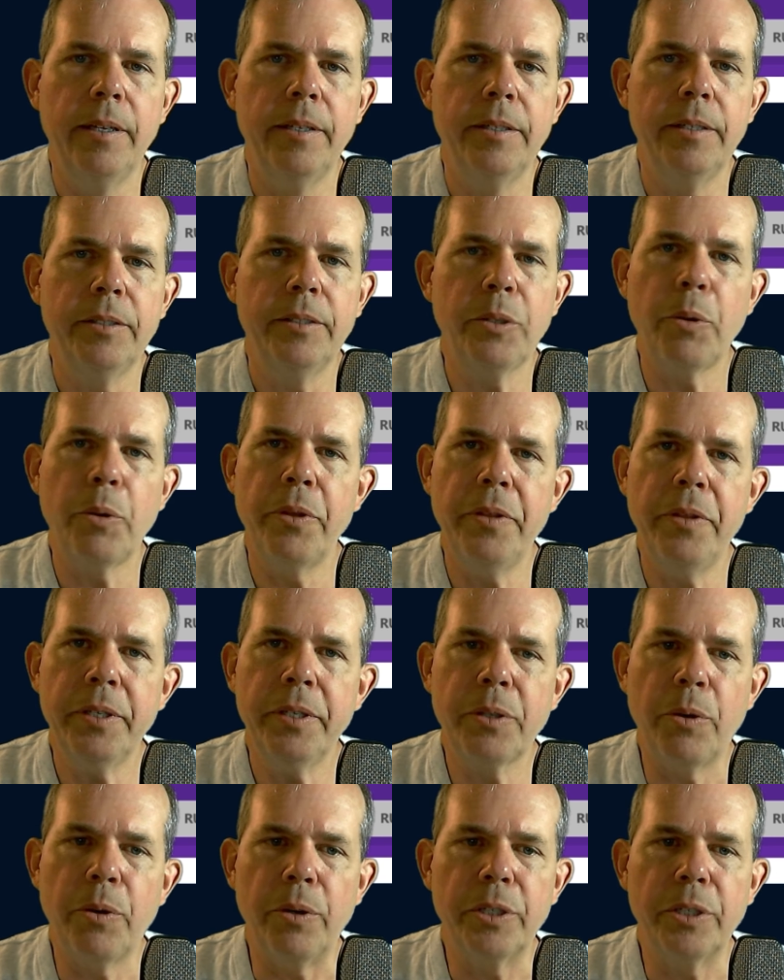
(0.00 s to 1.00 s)
So in
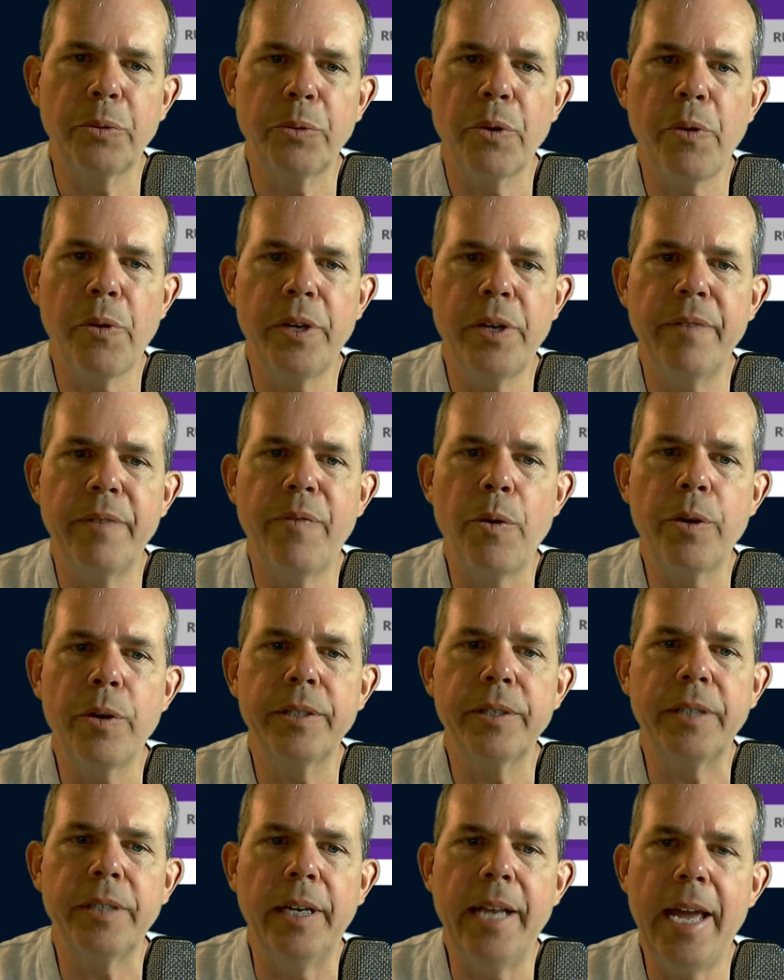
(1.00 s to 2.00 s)
this course, we're going to
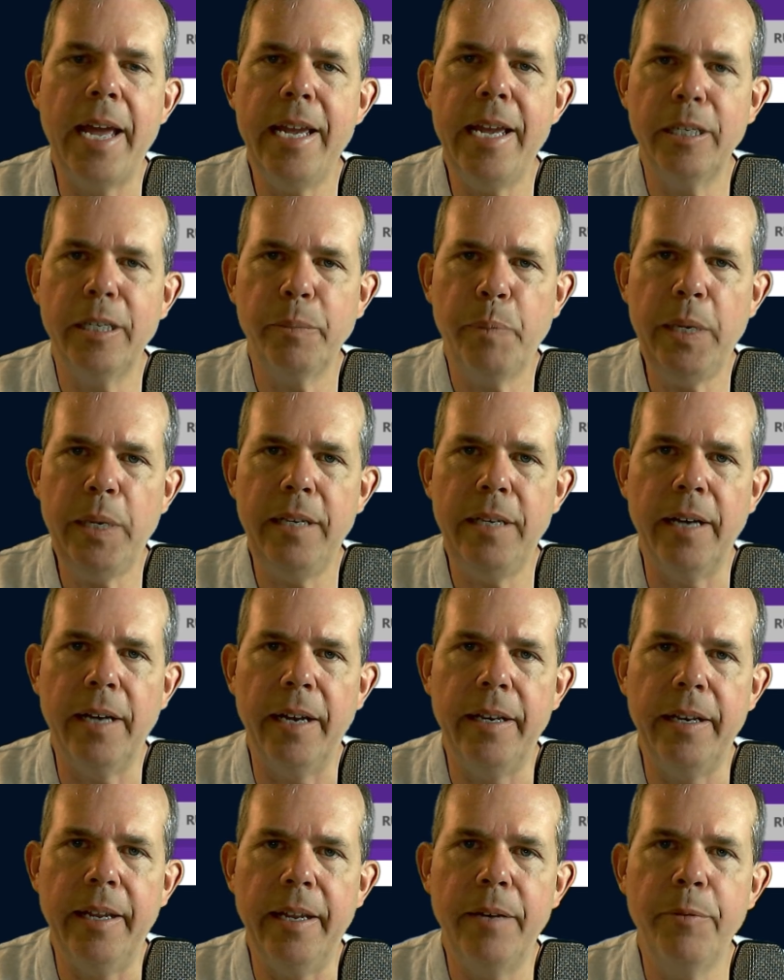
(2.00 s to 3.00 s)
focus on
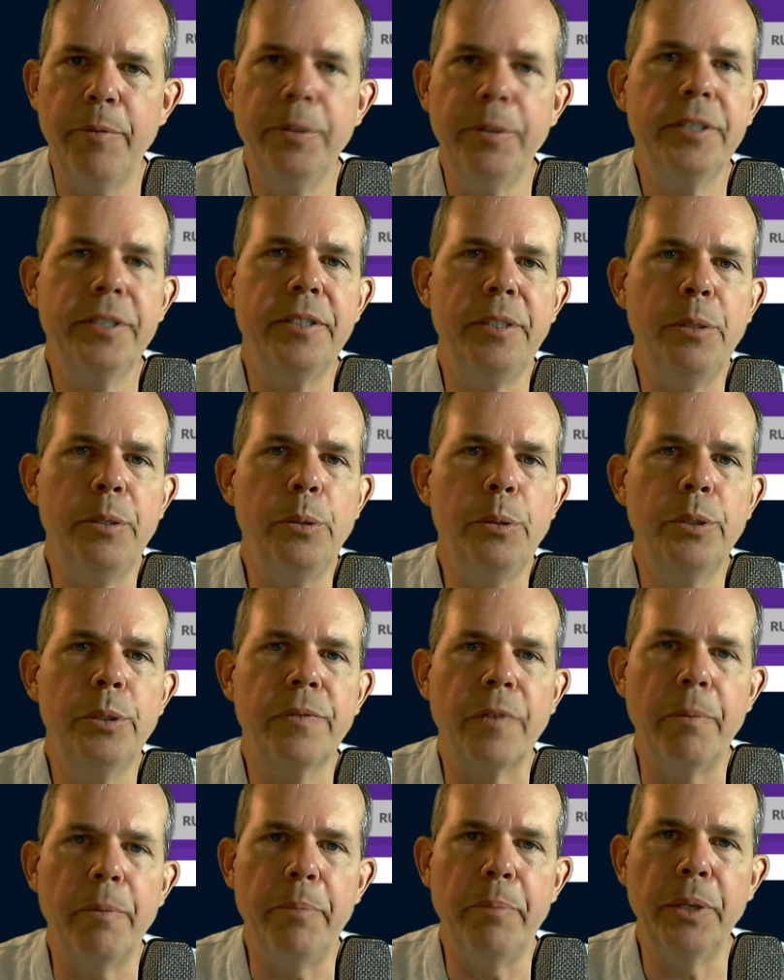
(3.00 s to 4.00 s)
ASP.NET, which is used
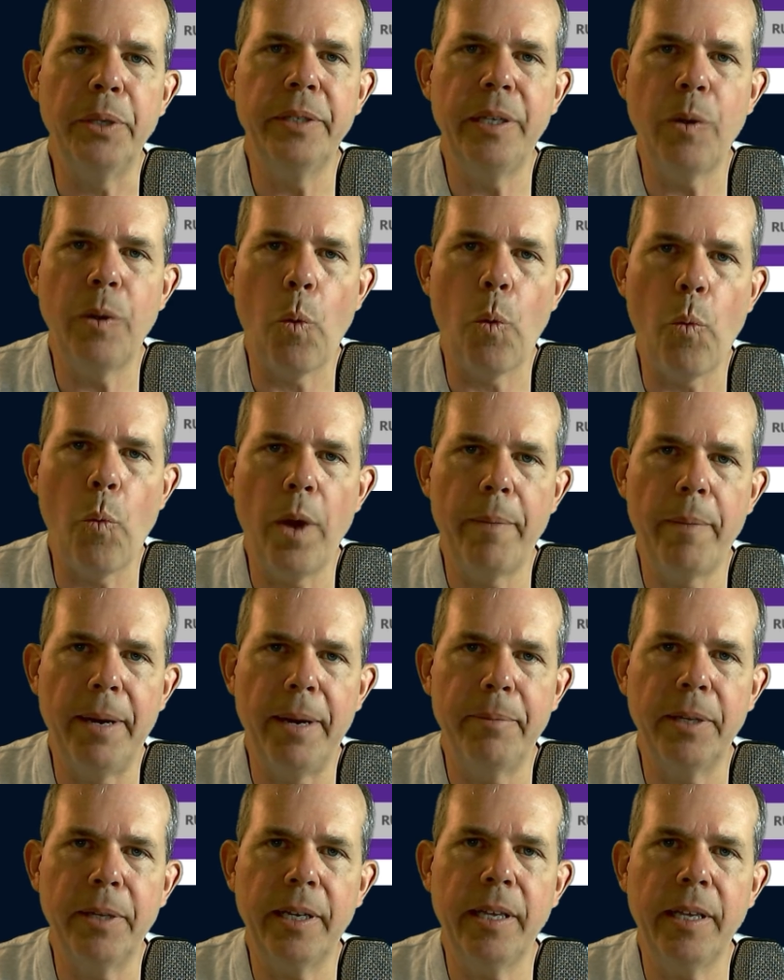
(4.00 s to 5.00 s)
for building web
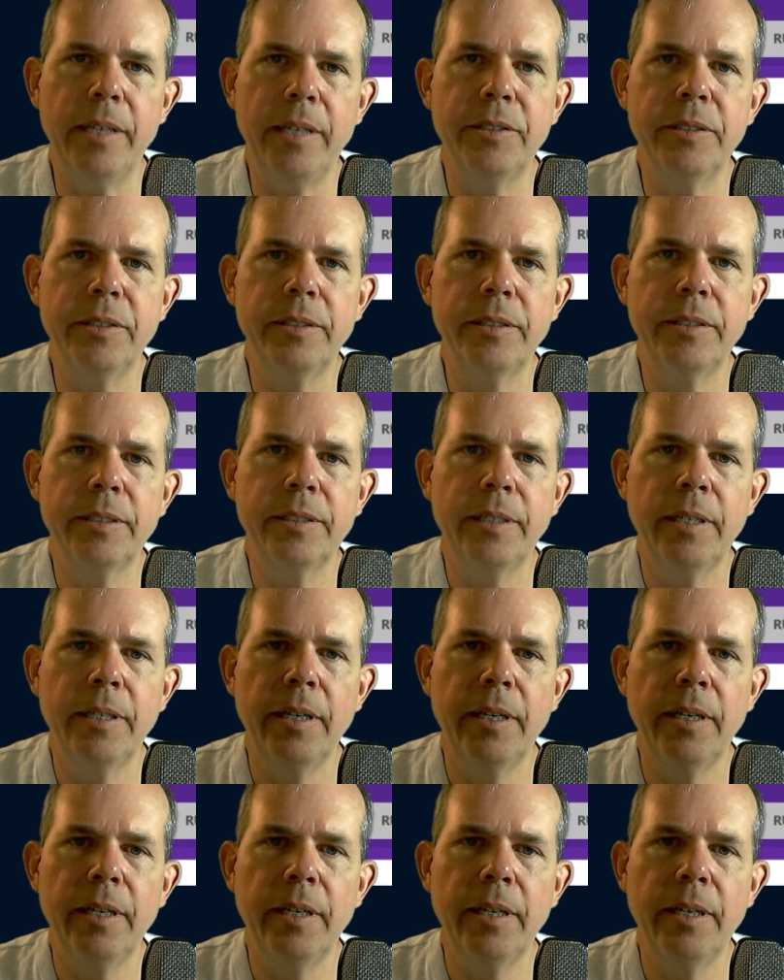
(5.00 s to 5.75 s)
applications.